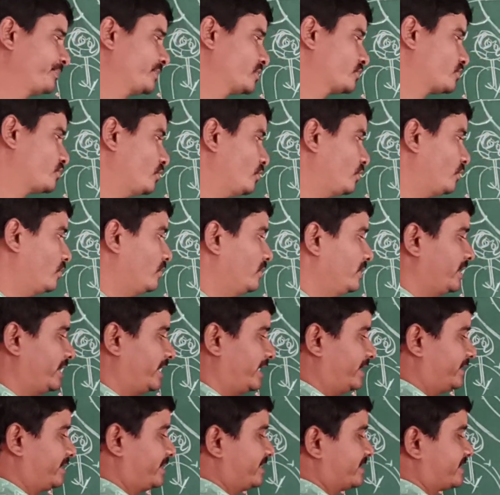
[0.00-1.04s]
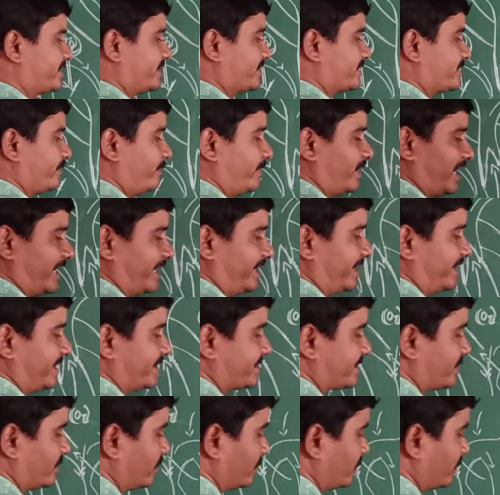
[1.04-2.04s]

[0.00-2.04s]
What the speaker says: So this is blood is